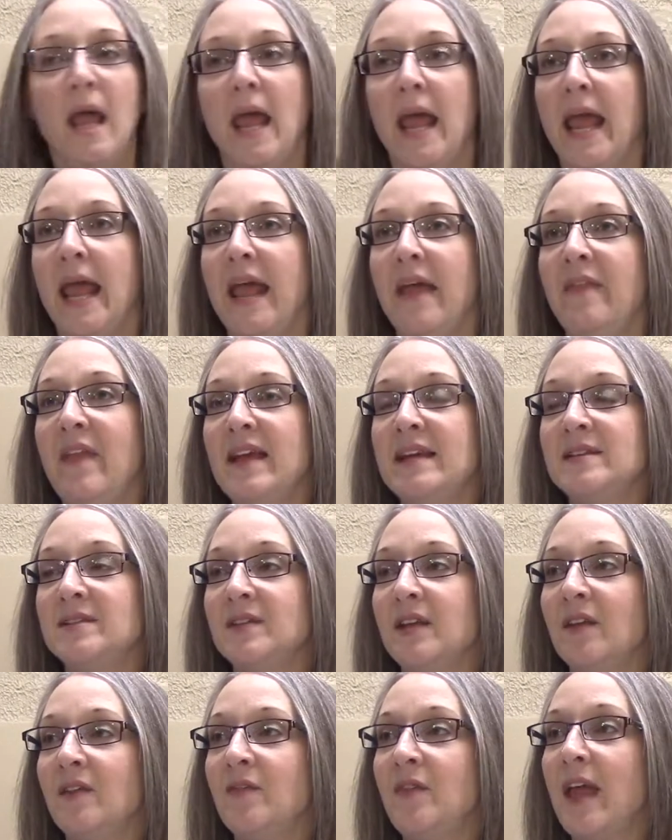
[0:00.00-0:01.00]
And they
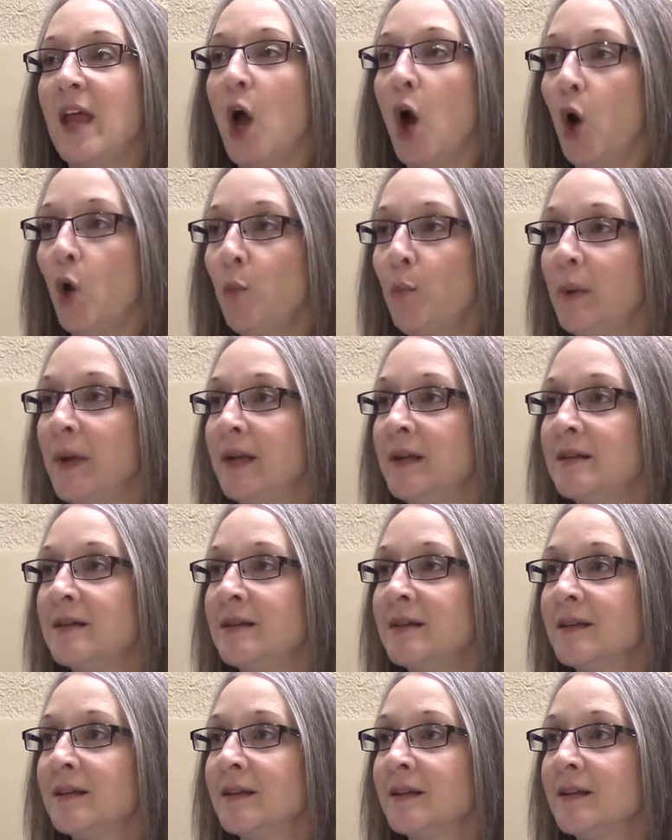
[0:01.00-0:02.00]
said they opened
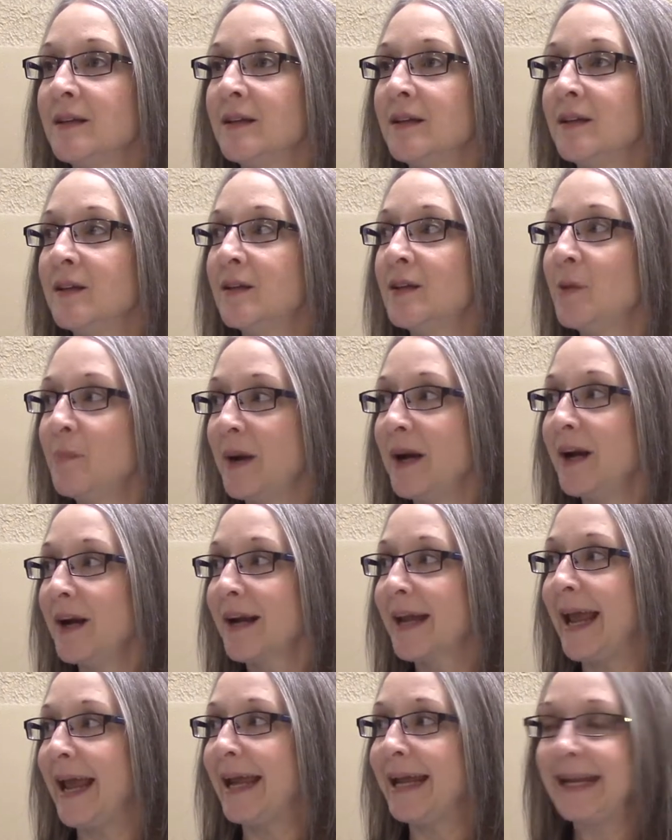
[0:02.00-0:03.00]
the
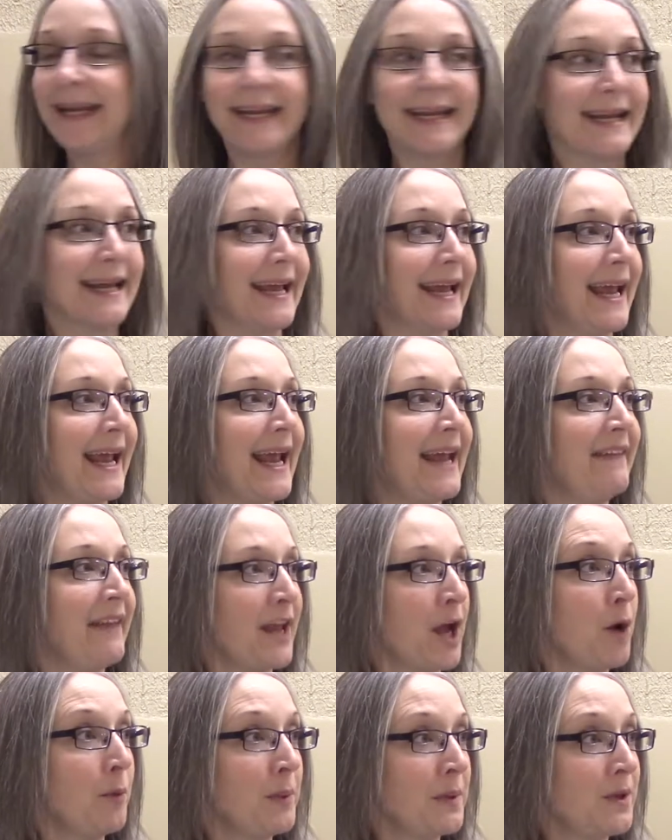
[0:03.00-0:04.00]
barricade and
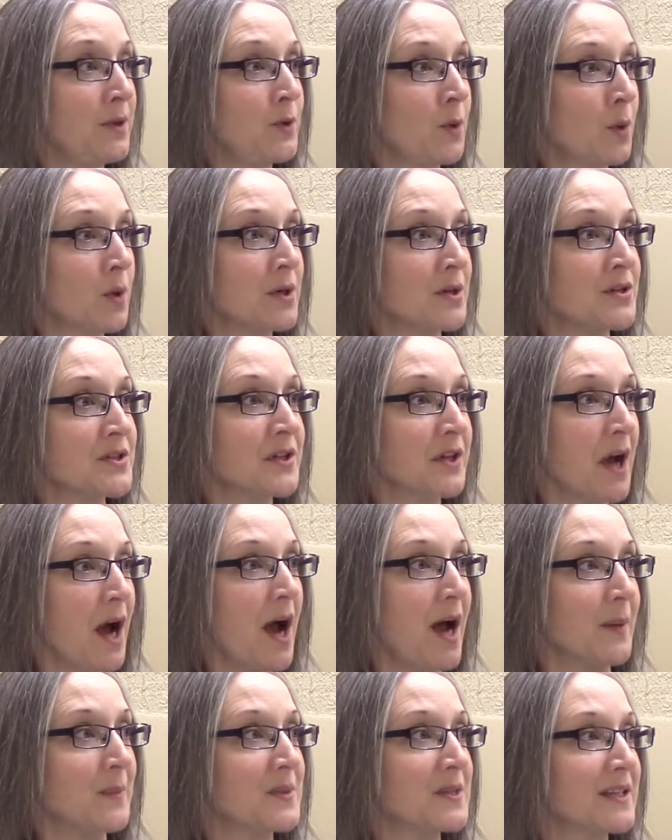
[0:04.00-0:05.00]
they opened the doors, the
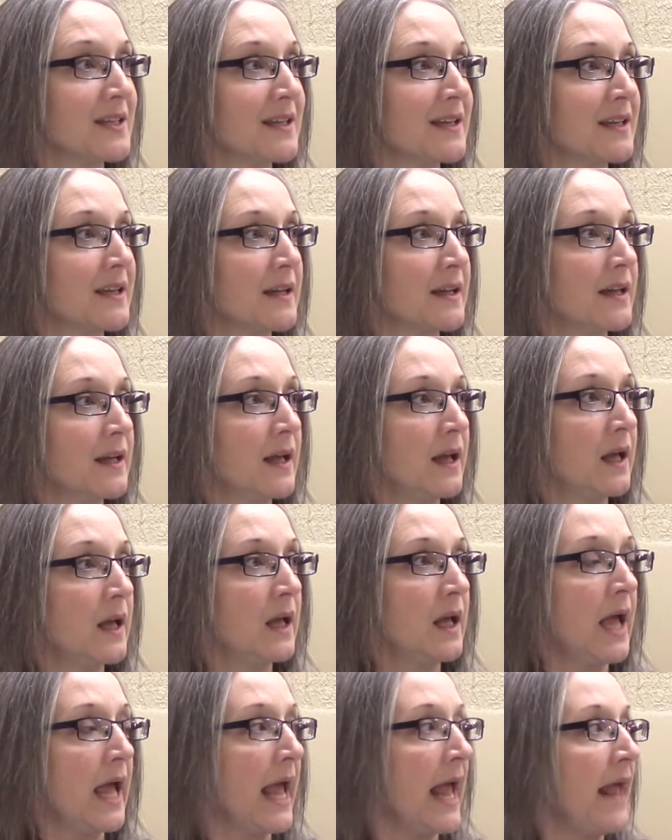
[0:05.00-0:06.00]
cops.
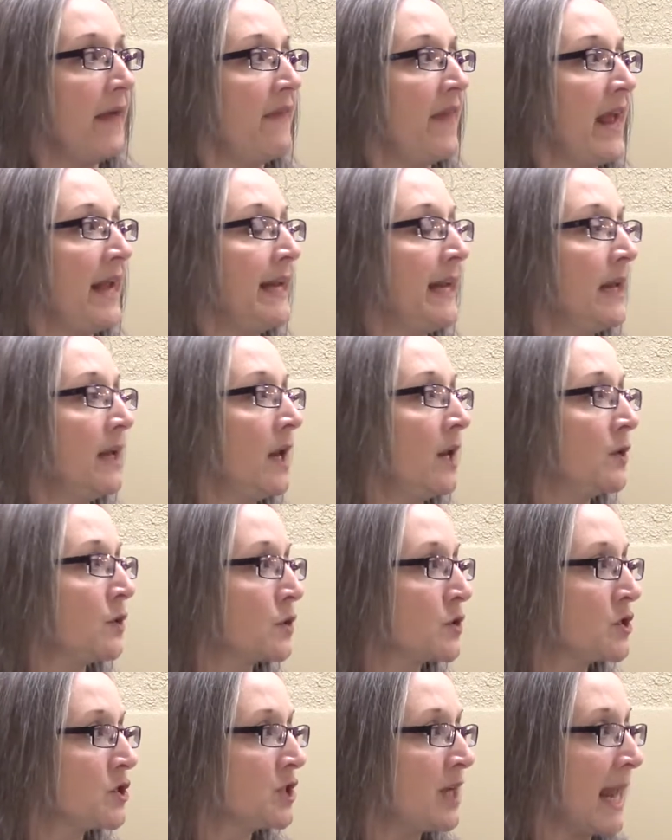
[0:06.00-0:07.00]
And they didn't
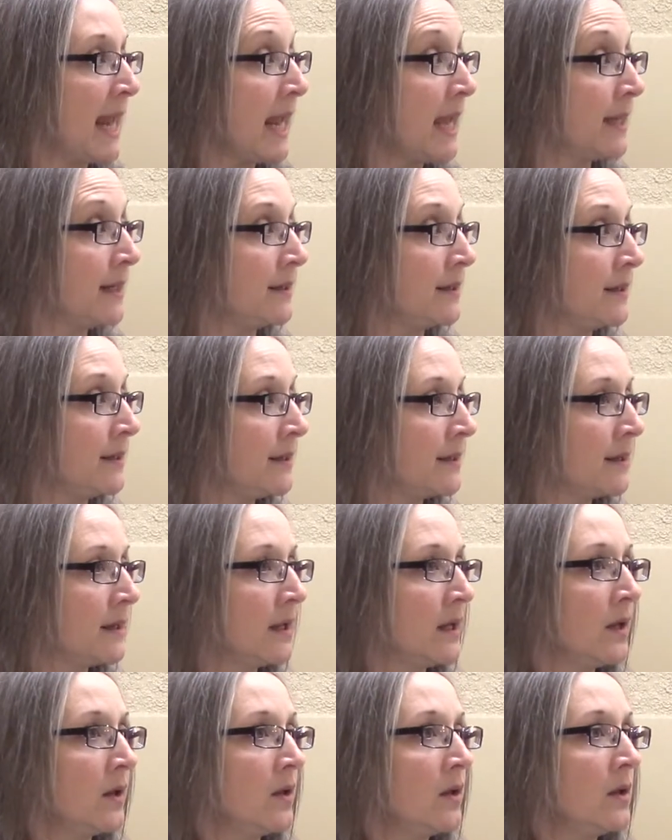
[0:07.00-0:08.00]
understand.
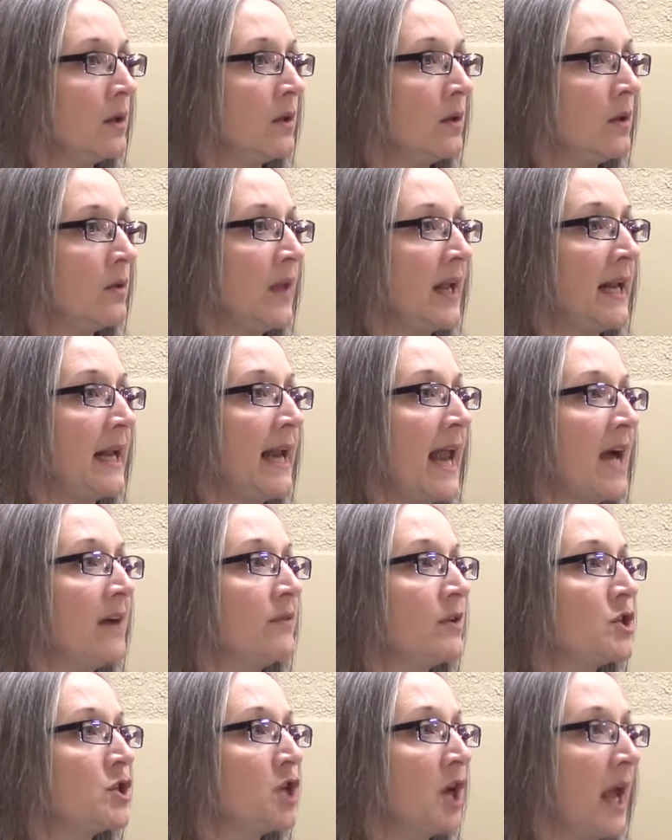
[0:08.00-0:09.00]
They didn't have
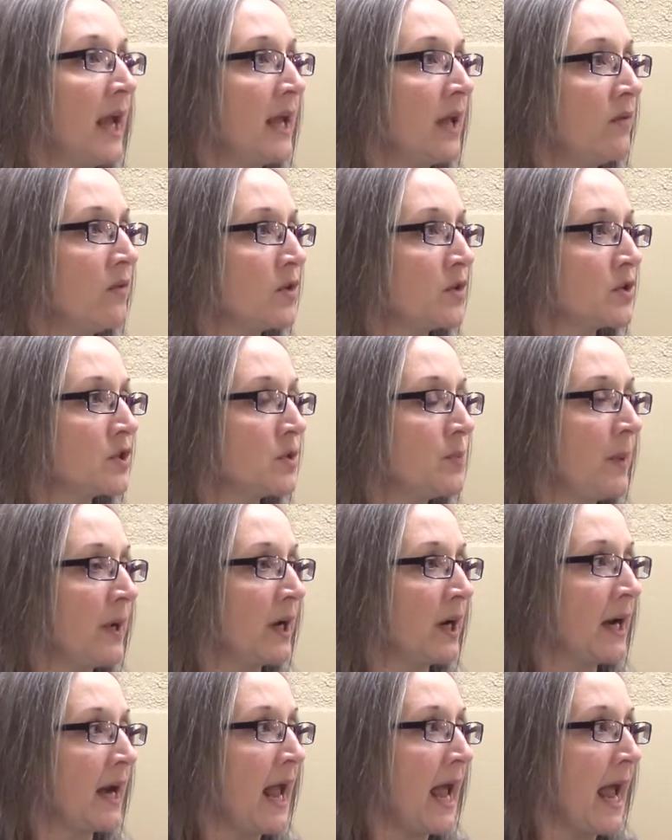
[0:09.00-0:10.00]
a check in their
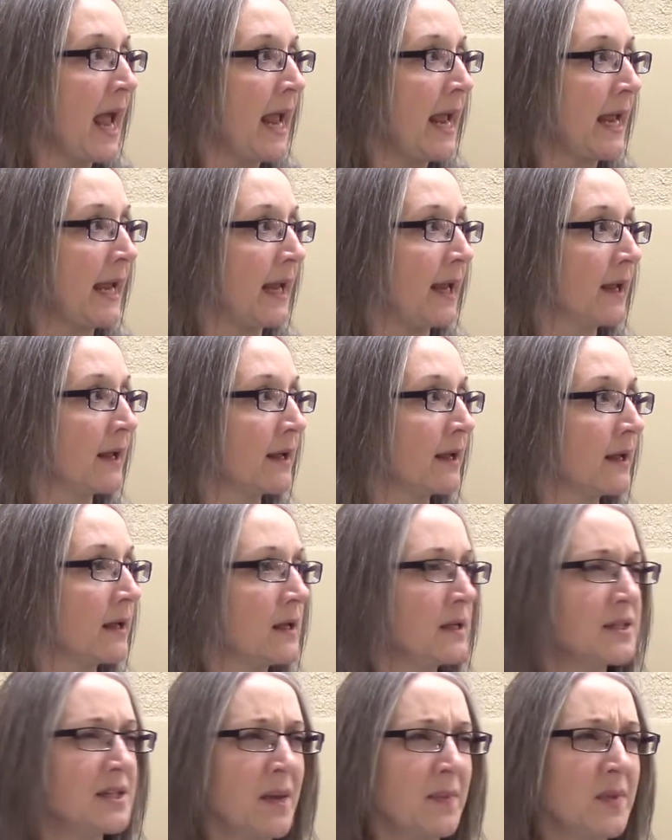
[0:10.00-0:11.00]
spirit. Hey,
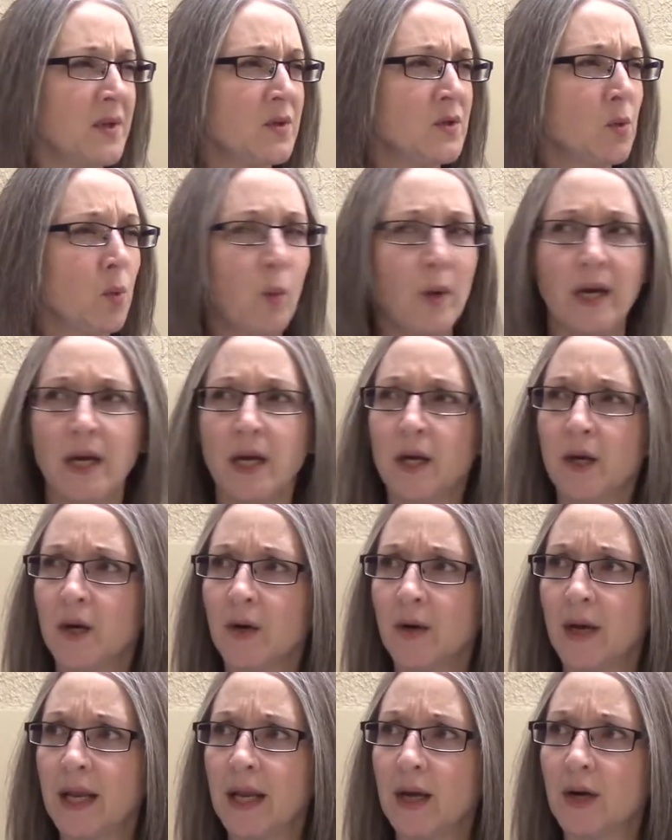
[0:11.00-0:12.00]
something's
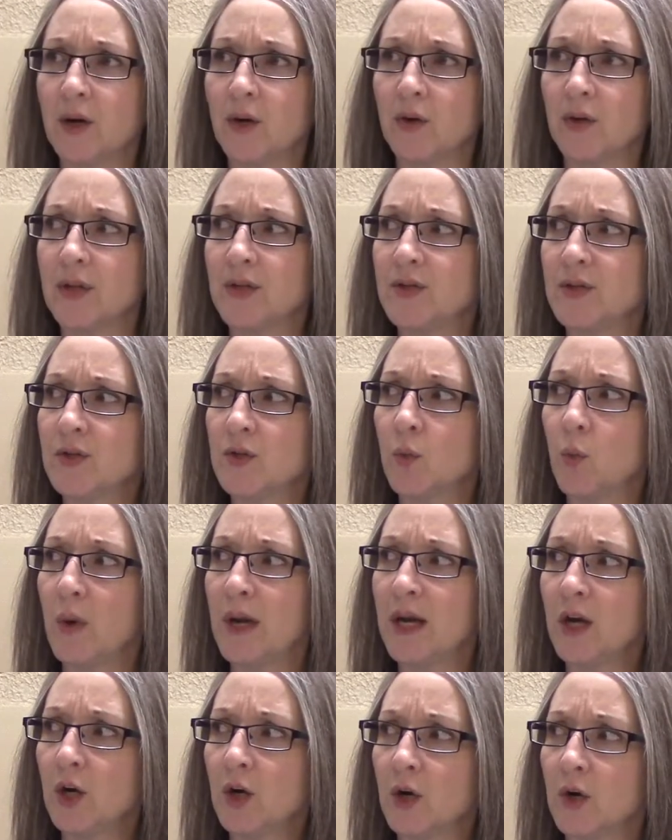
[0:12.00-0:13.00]
weird here. This is
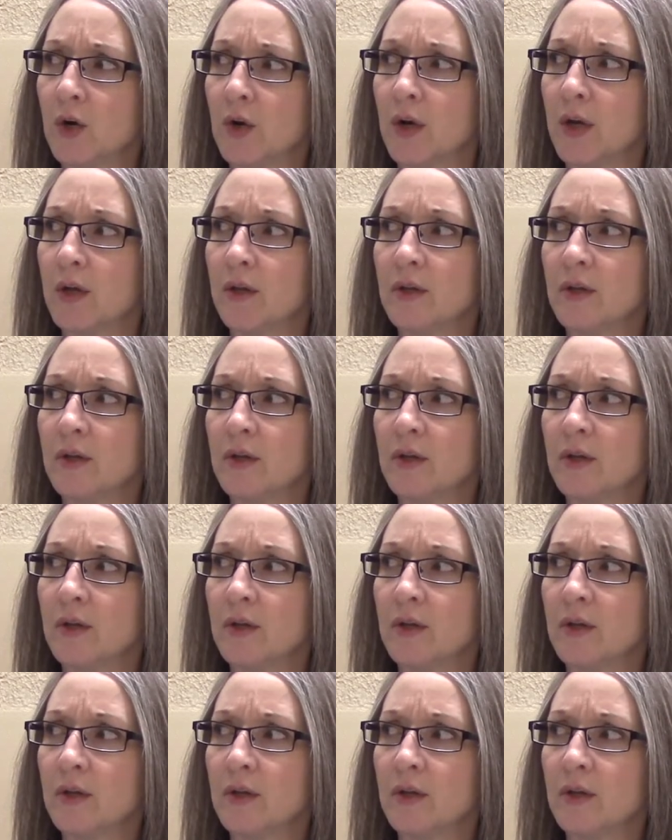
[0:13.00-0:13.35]
weird.